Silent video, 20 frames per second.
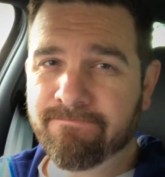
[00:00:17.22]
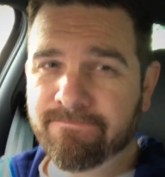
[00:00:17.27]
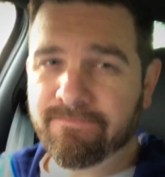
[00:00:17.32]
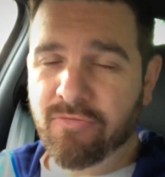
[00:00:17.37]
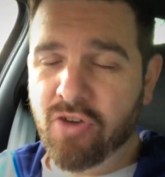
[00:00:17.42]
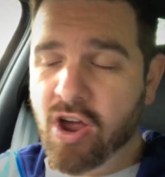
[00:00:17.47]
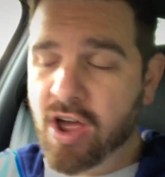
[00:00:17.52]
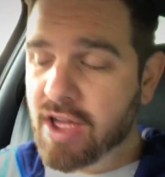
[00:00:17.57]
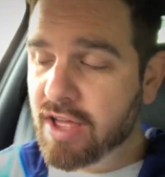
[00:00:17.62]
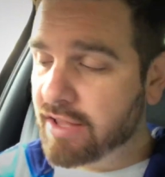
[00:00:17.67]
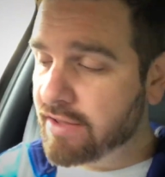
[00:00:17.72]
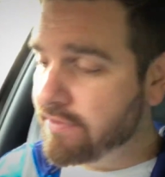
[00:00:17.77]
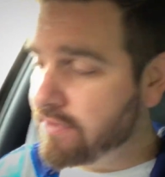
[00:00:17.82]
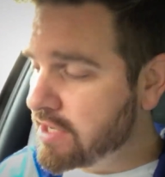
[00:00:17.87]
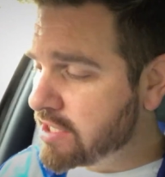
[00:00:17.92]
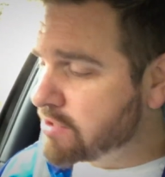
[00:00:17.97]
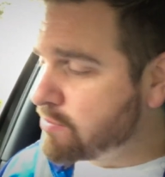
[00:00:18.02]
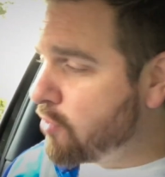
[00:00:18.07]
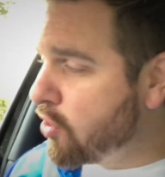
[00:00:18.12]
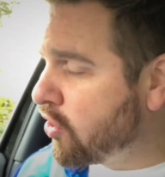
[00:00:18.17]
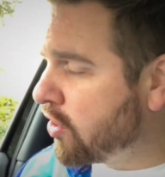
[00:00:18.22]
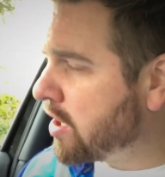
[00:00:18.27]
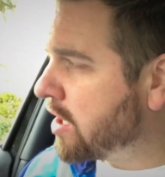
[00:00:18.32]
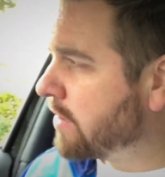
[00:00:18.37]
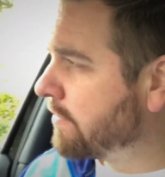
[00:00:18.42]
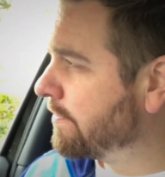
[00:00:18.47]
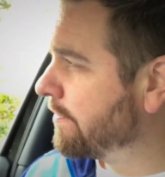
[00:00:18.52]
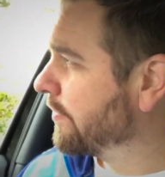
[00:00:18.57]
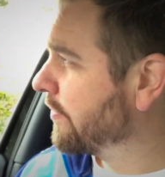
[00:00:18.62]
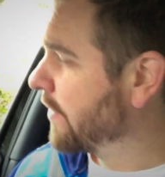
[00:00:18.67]
Right, this
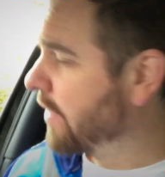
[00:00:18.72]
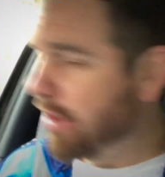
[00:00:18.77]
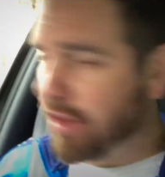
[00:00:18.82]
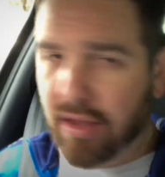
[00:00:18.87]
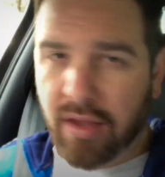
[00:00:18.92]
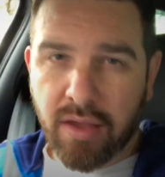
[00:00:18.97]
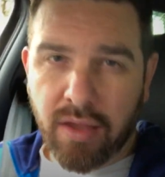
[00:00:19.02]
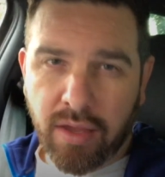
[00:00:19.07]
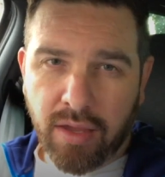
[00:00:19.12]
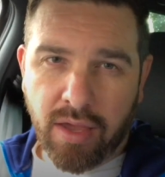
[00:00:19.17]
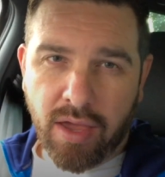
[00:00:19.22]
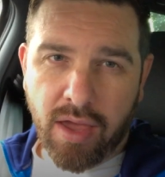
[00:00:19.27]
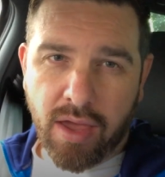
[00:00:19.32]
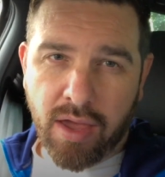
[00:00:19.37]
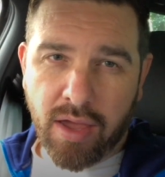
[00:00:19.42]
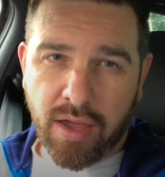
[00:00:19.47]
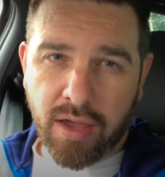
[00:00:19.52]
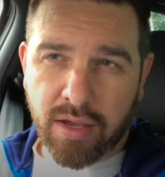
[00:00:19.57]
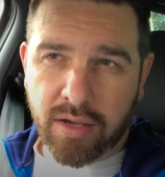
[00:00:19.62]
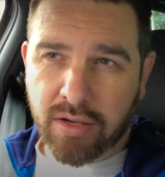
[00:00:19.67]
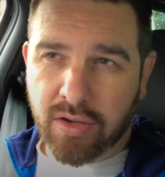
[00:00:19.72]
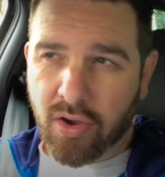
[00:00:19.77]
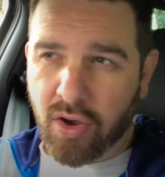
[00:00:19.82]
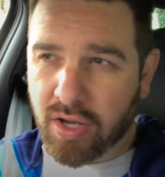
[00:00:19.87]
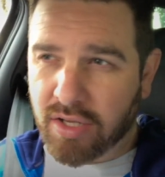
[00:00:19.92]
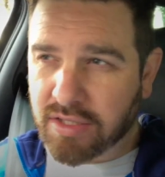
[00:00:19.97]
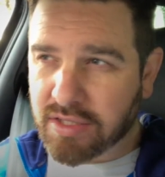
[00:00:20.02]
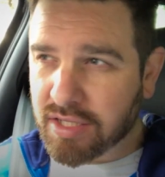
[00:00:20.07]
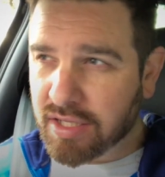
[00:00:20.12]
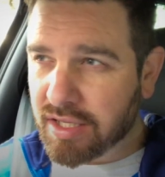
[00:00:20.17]
morning, got
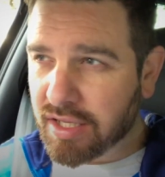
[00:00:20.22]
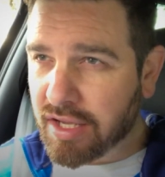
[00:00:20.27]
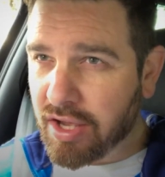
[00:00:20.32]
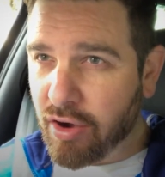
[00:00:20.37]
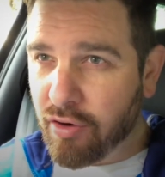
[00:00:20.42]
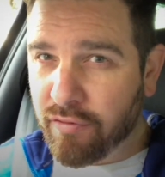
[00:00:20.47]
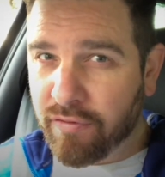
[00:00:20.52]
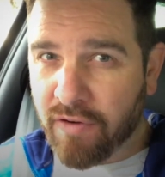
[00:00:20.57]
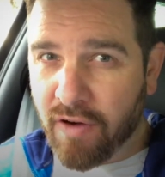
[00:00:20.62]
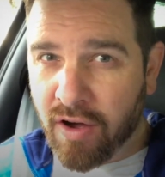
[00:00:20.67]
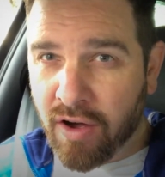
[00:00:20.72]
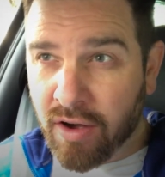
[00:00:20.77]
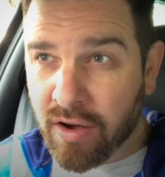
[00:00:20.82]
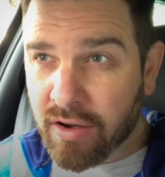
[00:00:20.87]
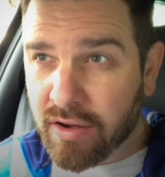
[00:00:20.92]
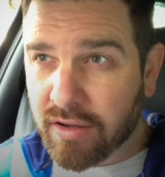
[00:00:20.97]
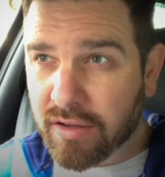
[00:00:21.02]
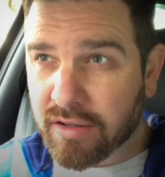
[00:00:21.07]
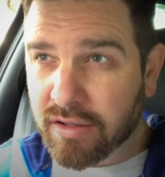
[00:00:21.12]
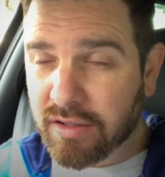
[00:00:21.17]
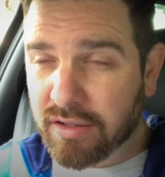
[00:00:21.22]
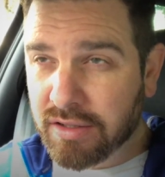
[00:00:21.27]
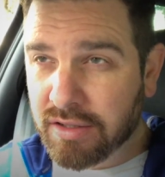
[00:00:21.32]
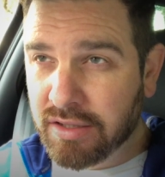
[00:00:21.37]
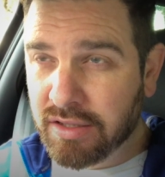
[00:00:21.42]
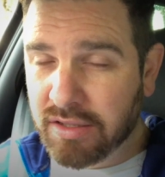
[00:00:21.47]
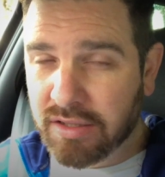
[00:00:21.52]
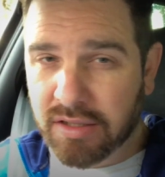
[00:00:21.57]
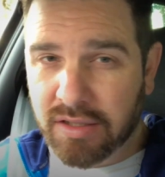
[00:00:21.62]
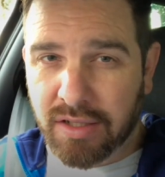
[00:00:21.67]
into the Golf R
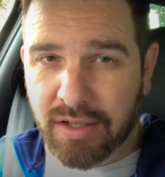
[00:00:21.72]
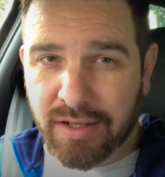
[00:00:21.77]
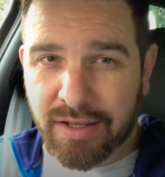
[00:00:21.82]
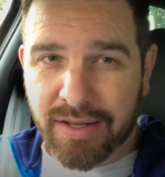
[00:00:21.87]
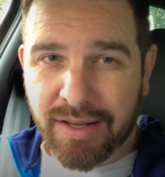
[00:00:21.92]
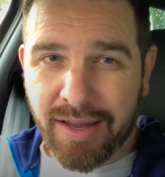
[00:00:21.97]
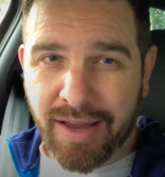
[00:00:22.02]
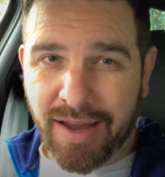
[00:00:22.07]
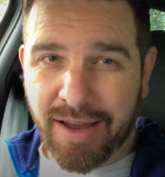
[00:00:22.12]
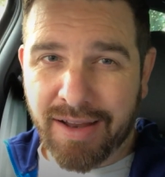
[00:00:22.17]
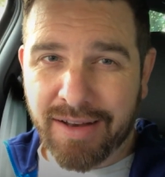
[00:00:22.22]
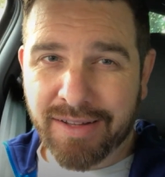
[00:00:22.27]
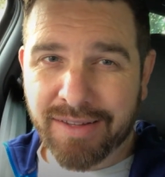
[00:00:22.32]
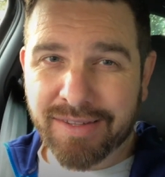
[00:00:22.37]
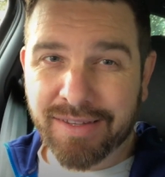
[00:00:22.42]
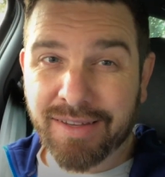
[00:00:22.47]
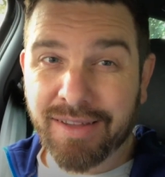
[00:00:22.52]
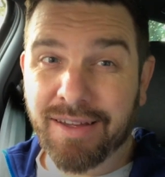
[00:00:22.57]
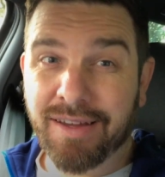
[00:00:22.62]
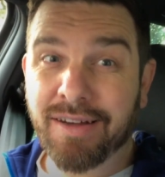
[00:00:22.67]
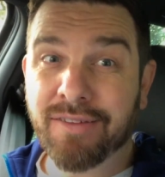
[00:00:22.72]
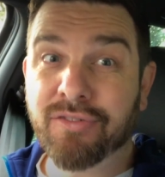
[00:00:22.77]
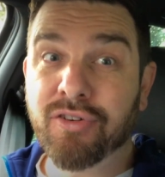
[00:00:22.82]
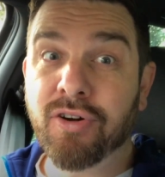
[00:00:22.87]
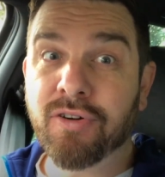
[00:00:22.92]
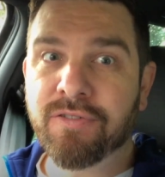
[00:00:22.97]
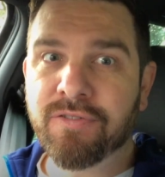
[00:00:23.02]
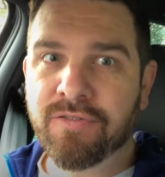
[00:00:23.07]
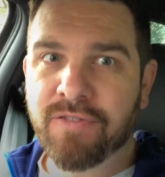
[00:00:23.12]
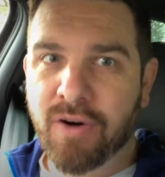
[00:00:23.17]
and I've
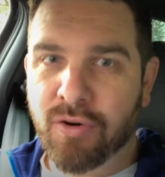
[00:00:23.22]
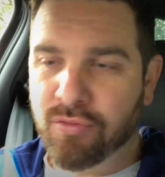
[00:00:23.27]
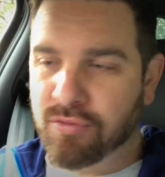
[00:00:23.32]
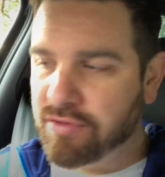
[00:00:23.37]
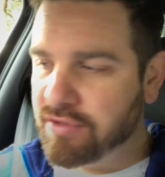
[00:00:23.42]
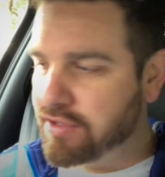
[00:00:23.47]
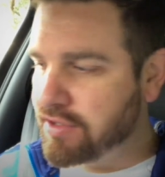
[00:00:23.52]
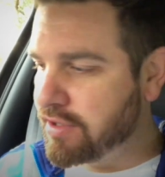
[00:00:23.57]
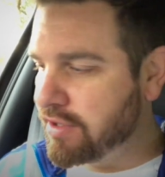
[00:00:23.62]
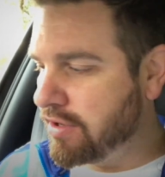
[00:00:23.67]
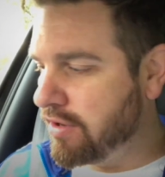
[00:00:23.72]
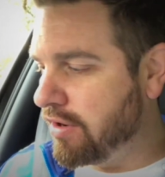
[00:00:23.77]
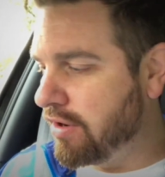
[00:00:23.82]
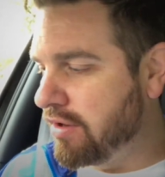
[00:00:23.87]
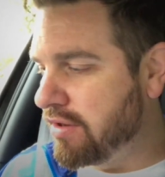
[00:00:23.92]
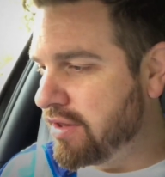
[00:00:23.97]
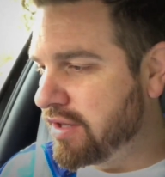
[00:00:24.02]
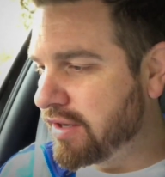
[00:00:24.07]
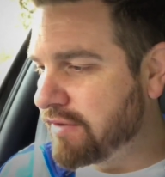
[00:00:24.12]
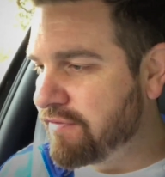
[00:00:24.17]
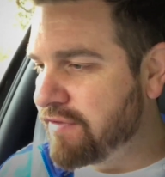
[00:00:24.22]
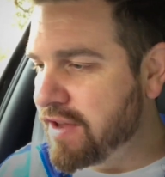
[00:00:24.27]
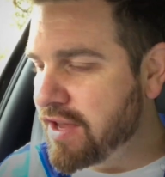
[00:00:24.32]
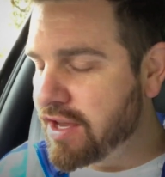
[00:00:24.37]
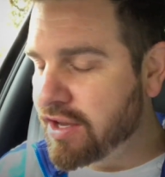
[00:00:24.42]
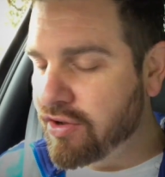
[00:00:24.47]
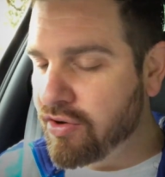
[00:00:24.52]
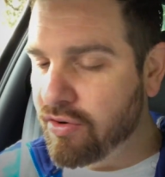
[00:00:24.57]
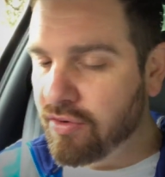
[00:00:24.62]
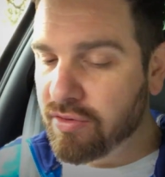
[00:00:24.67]
got a fault on the
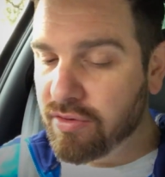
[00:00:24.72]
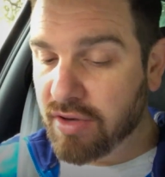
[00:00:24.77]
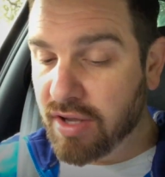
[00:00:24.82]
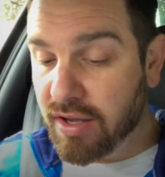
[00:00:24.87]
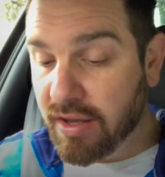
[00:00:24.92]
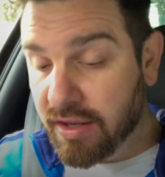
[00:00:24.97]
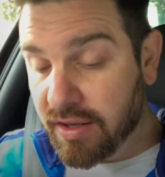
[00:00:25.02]
vehicle.